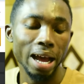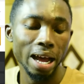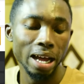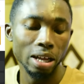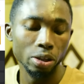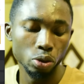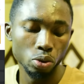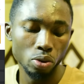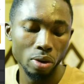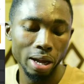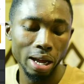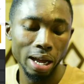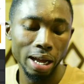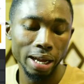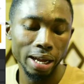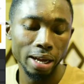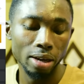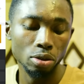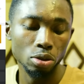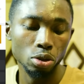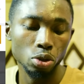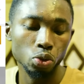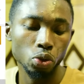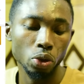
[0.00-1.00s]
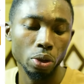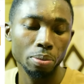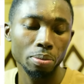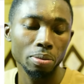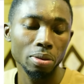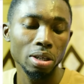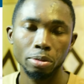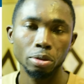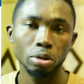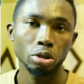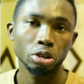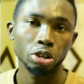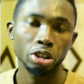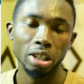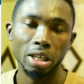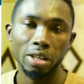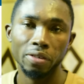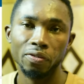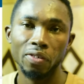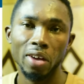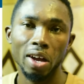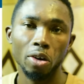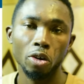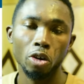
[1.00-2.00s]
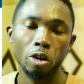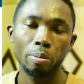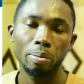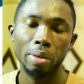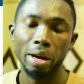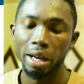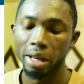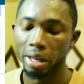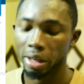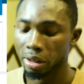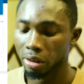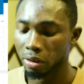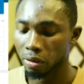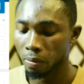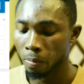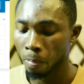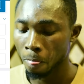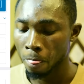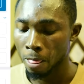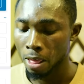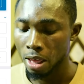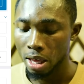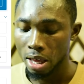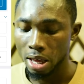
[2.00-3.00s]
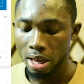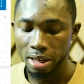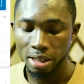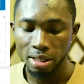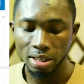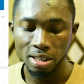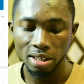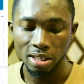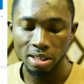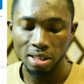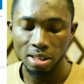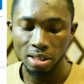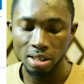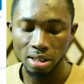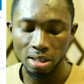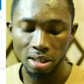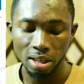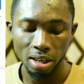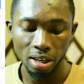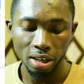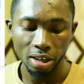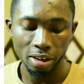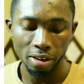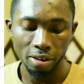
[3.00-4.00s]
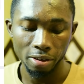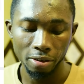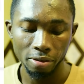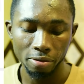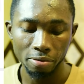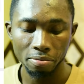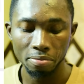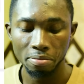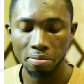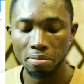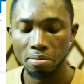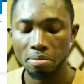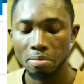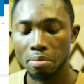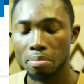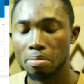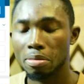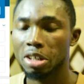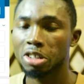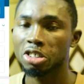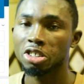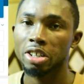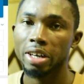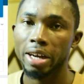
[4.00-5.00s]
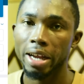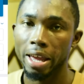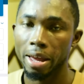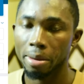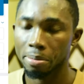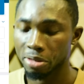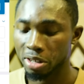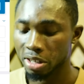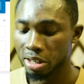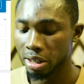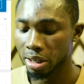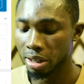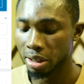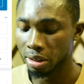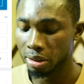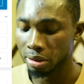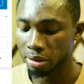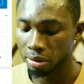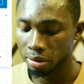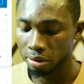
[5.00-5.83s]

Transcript: at your account with him, or transfer to bank, you know. And see, Metro MTN.